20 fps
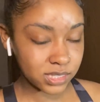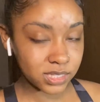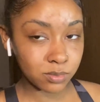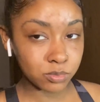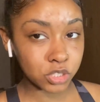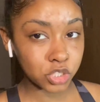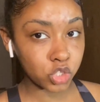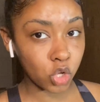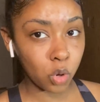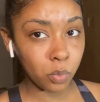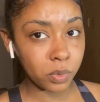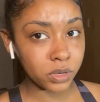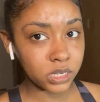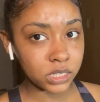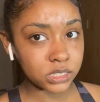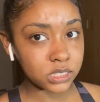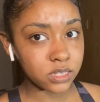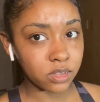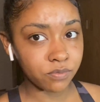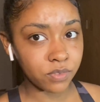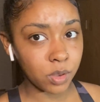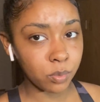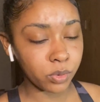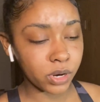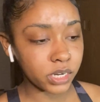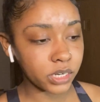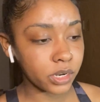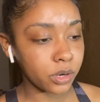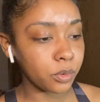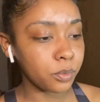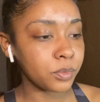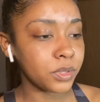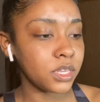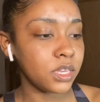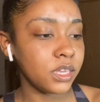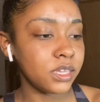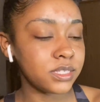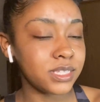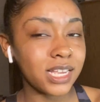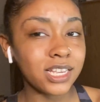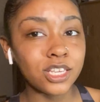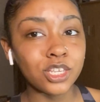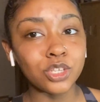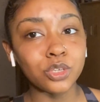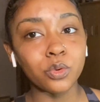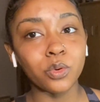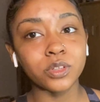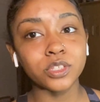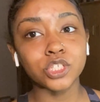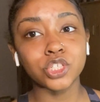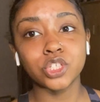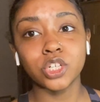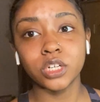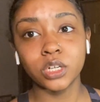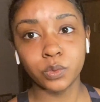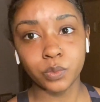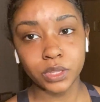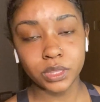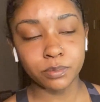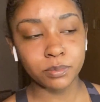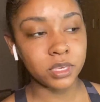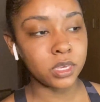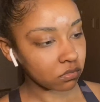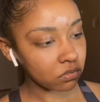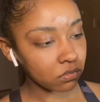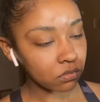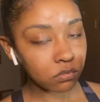I'm just opening stuff up right now, taking you on this journey with me,